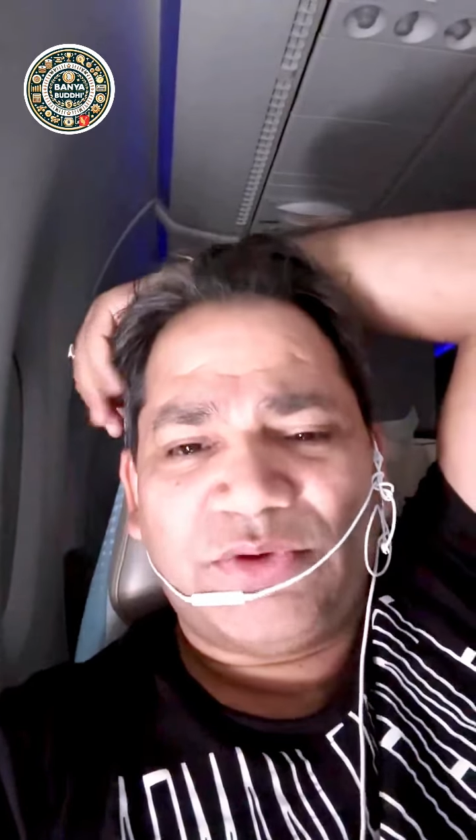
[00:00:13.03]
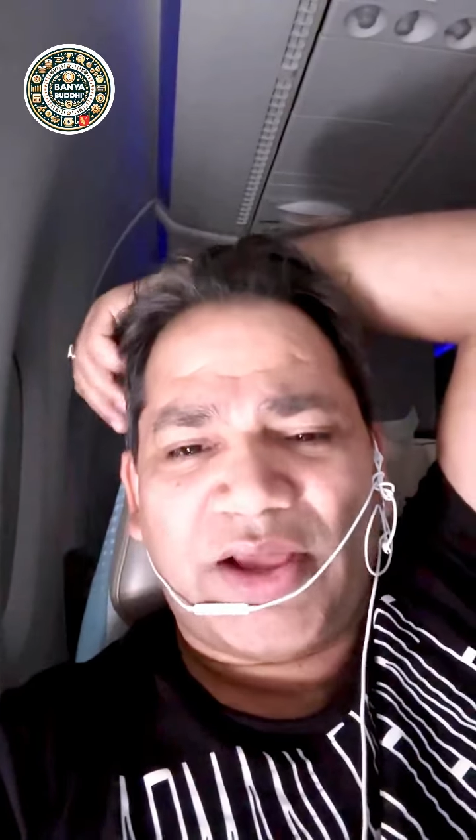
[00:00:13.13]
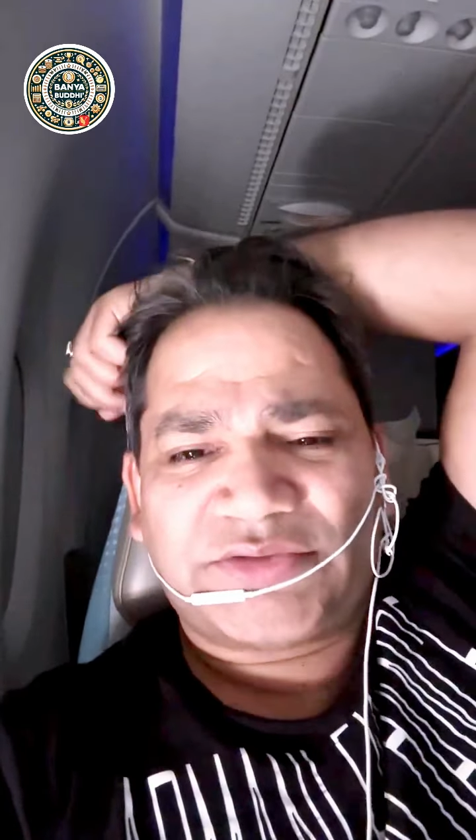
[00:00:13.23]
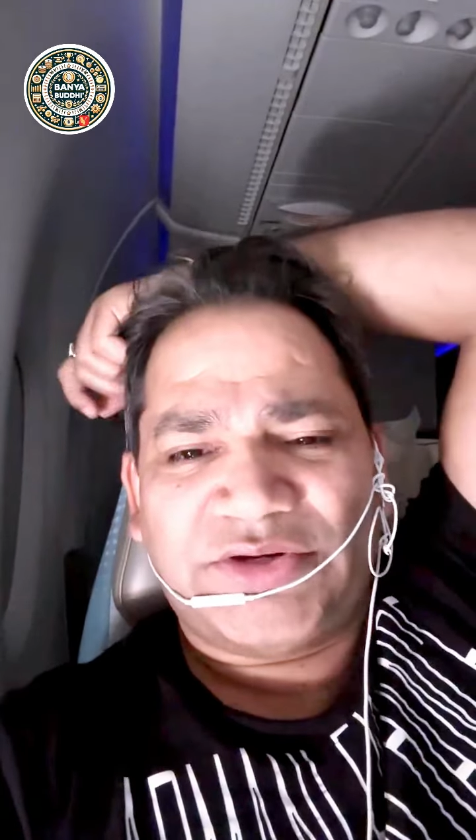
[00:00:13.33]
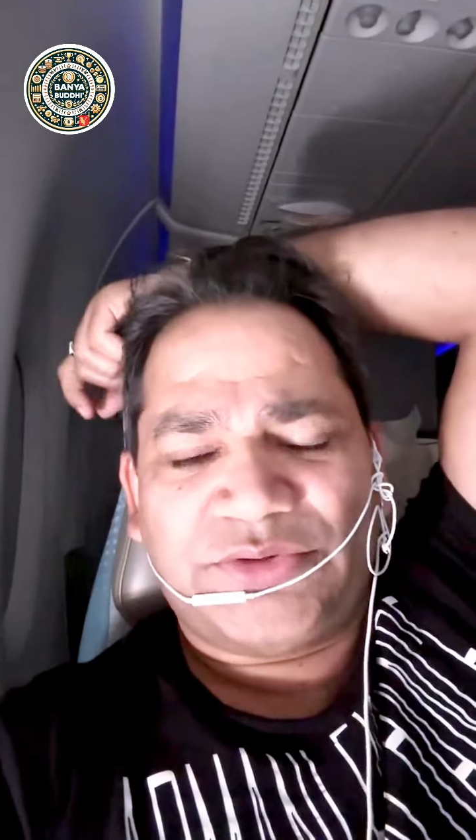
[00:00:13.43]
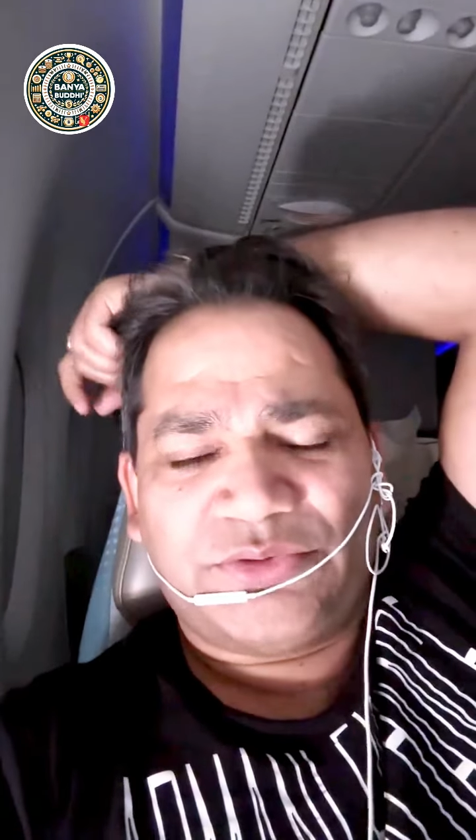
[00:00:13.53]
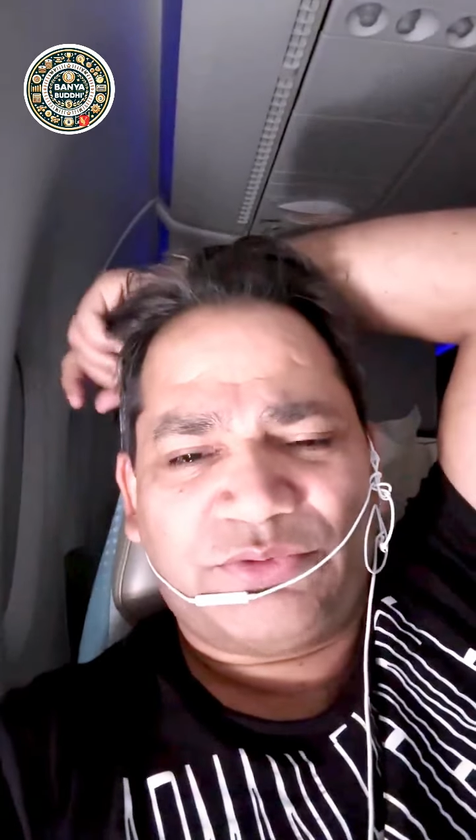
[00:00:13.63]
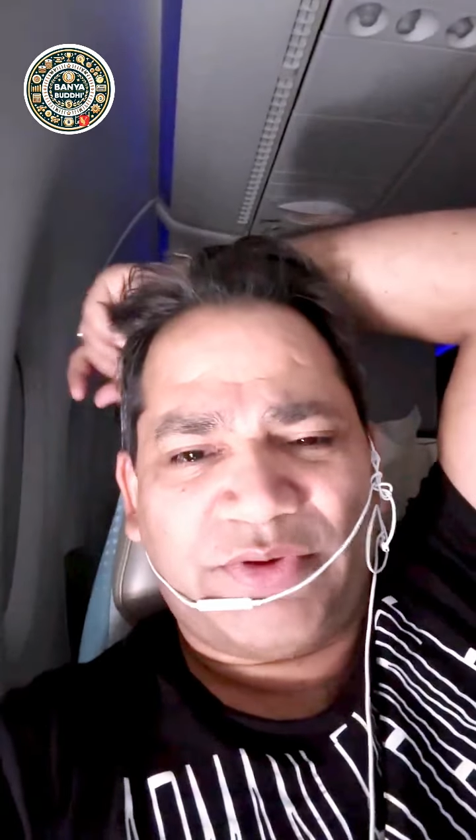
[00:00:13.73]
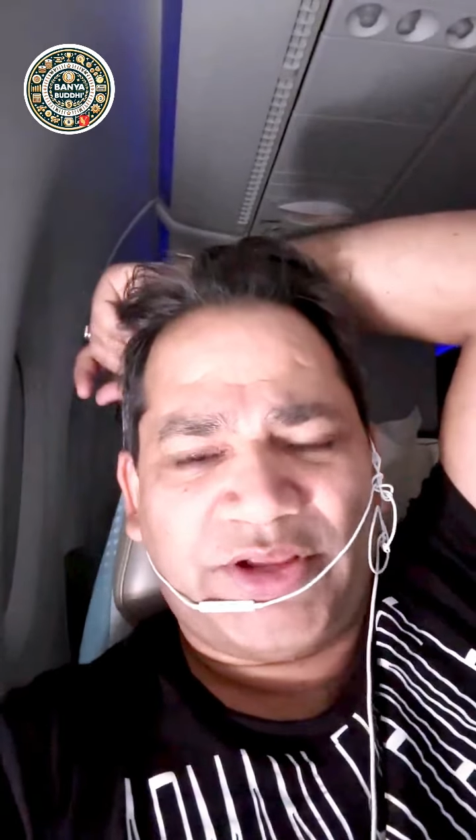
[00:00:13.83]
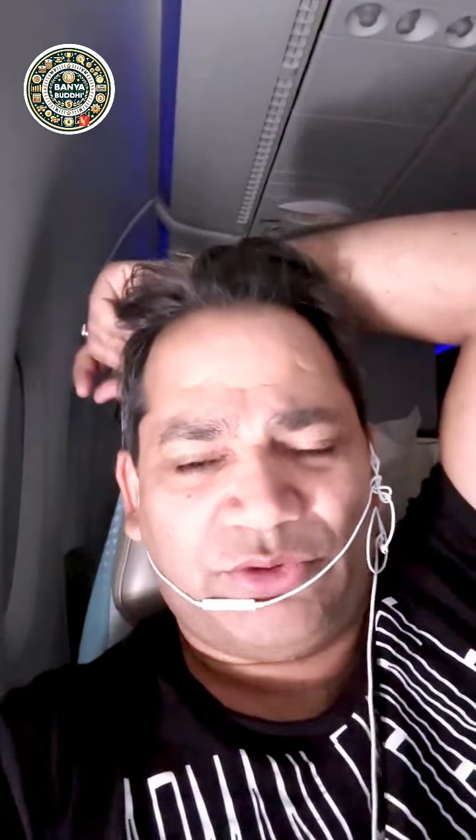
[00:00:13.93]
lakhs into
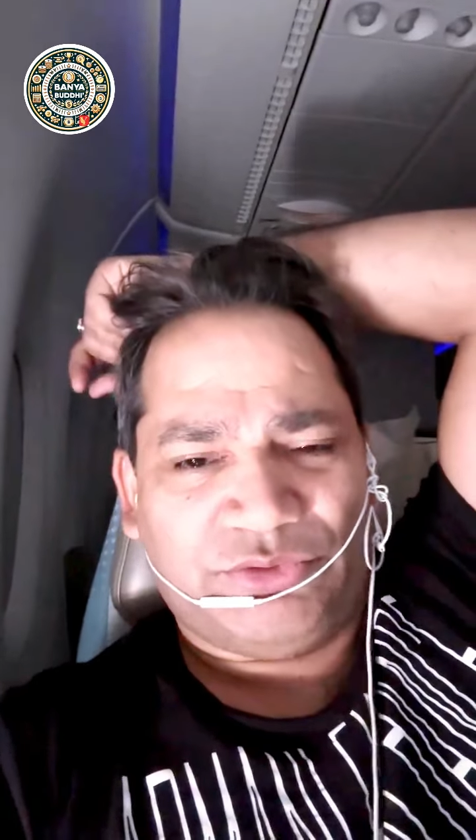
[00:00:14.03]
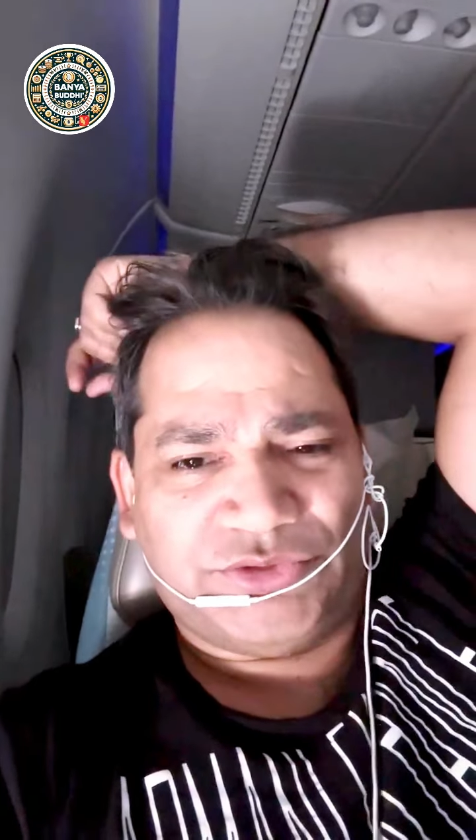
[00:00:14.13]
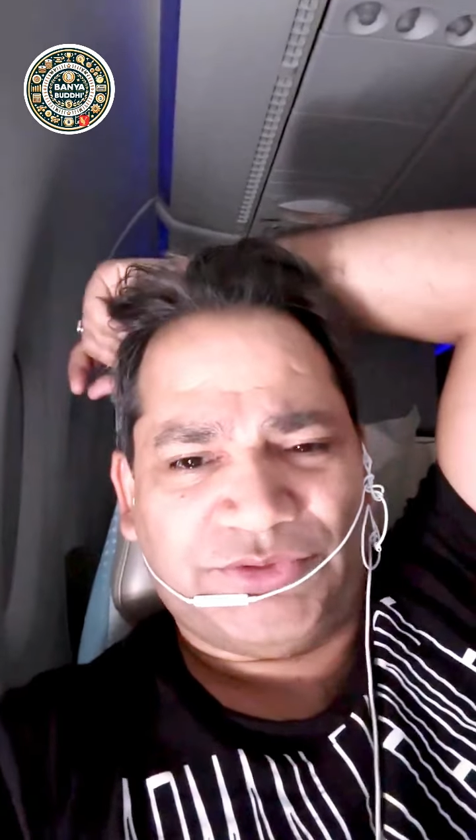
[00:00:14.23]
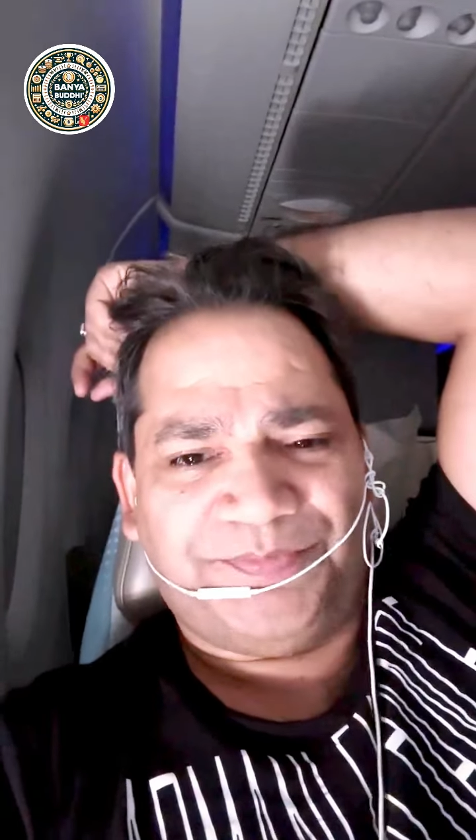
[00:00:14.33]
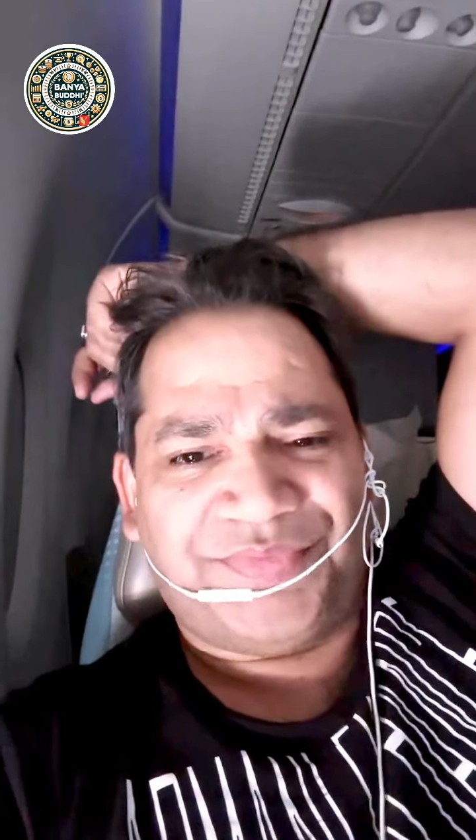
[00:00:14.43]
20 crores.